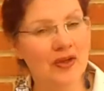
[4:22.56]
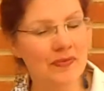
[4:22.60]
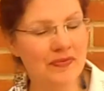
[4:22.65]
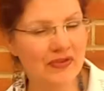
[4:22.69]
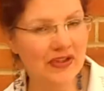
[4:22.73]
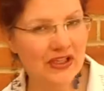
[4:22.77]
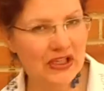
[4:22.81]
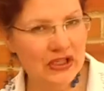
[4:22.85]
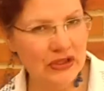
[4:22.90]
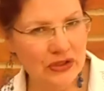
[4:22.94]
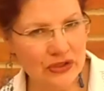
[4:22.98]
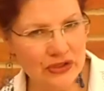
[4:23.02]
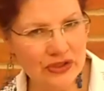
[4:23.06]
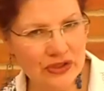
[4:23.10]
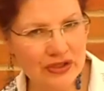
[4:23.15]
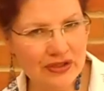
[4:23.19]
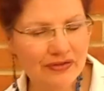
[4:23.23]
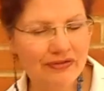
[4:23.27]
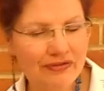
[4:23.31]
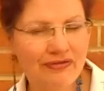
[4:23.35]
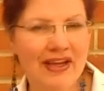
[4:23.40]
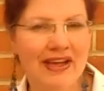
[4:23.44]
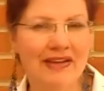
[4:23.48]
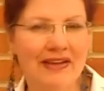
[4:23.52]
hopefully you should
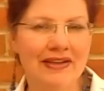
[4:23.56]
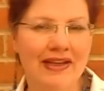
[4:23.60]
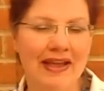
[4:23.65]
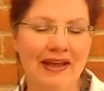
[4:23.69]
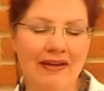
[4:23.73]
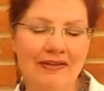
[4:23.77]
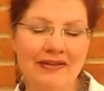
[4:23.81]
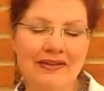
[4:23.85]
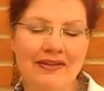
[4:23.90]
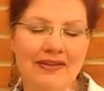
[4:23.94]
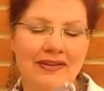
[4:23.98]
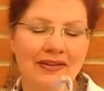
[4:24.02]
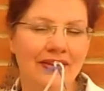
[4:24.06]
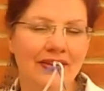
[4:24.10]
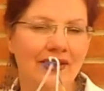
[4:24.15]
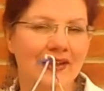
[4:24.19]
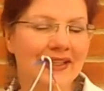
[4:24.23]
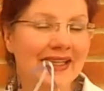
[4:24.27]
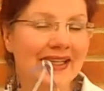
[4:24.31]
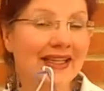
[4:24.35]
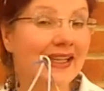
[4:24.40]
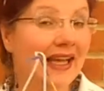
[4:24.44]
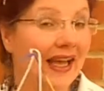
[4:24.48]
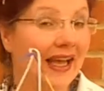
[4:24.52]
have found out
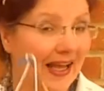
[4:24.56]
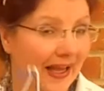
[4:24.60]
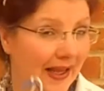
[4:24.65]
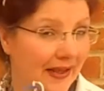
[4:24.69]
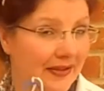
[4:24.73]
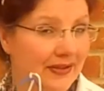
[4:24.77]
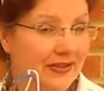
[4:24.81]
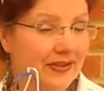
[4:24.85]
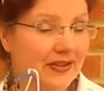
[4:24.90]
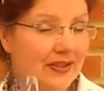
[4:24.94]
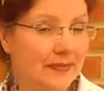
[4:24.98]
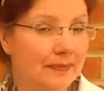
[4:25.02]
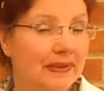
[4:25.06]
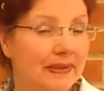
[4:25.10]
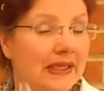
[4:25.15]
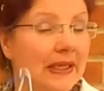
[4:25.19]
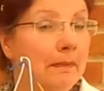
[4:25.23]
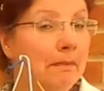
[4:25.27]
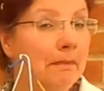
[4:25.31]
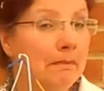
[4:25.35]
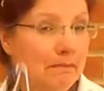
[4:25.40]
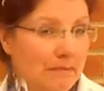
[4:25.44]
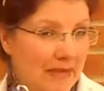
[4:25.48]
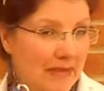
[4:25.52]
that it has to
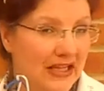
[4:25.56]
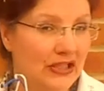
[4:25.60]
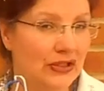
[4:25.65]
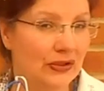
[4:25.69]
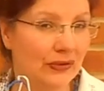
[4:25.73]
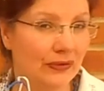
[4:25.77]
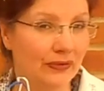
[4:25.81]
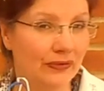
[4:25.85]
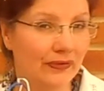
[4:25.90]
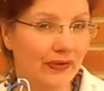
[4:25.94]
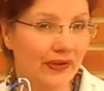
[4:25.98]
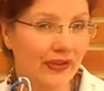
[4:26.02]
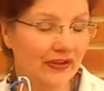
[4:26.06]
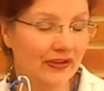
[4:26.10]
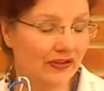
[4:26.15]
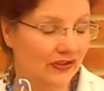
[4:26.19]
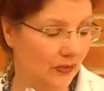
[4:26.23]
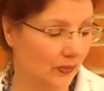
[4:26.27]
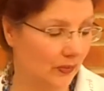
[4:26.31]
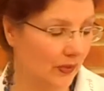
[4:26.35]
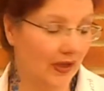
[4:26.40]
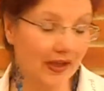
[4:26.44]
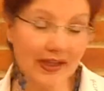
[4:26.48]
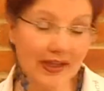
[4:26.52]
be metal for this
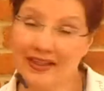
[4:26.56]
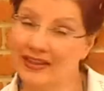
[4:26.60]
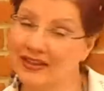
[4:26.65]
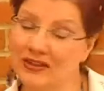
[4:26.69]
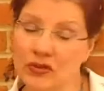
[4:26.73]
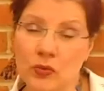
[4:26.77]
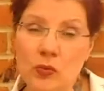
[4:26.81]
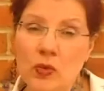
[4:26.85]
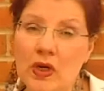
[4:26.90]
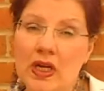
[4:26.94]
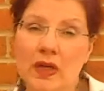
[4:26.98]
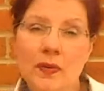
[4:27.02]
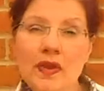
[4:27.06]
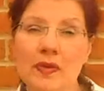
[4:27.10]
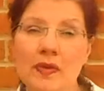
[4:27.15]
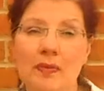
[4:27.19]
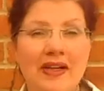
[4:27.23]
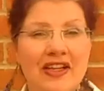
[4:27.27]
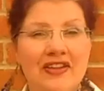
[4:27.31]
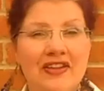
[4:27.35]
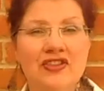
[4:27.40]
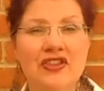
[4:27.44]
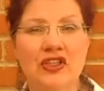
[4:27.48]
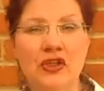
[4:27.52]
to work. It doesn't work with
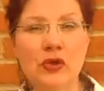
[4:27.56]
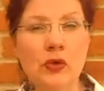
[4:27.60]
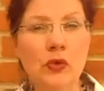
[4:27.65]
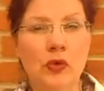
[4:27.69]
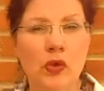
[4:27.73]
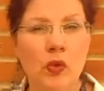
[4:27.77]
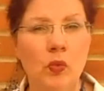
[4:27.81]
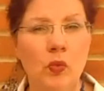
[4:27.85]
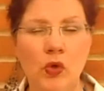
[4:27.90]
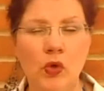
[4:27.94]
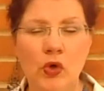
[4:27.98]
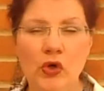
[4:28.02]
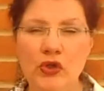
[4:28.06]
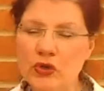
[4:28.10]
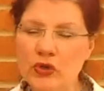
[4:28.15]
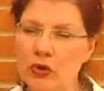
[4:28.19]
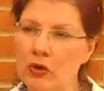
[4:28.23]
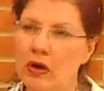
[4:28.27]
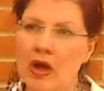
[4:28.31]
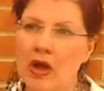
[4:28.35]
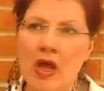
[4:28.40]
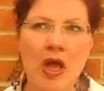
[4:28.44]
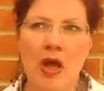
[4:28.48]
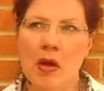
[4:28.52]
plastic or the wood
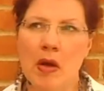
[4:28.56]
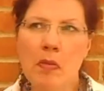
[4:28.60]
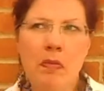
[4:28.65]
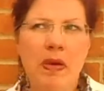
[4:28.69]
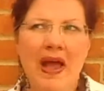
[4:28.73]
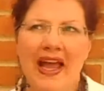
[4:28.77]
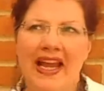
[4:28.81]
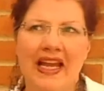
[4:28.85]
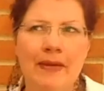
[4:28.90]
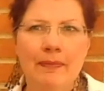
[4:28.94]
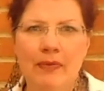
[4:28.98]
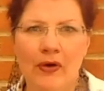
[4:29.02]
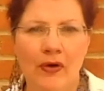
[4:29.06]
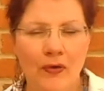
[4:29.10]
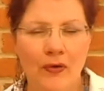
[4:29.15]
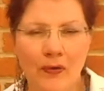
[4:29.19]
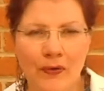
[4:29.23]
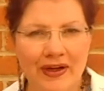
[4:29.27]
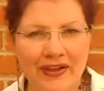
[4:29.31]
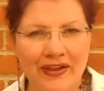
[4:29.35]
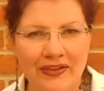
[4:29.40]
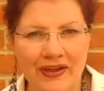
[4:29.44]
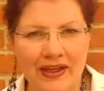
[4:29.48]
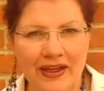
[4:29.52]
or paper
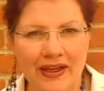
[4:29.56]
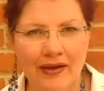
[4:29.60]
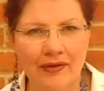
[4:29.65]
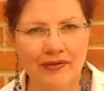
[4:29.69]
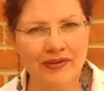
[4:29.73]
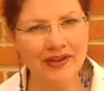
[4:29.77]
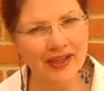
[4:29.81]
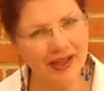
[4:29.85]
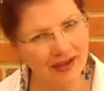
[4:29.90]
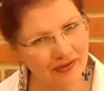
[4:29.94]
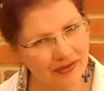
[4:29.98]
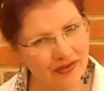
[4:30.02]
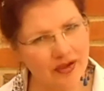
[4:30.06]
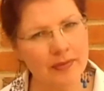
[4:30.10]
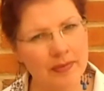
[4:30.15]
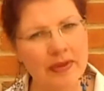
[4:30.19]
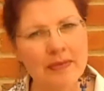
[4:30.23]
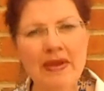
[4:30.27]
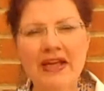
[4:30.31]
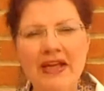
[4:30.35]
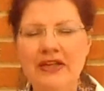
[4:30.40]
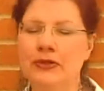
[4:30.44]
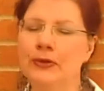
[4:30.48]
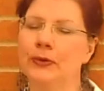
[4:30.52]
or anything else. It has to be
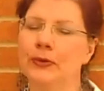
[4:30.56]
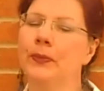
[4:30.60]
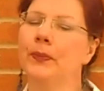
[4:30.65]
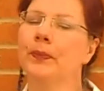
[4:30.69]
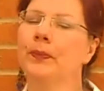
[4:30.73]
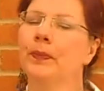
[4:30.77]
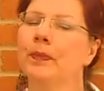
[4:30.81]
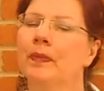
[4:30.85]
metal.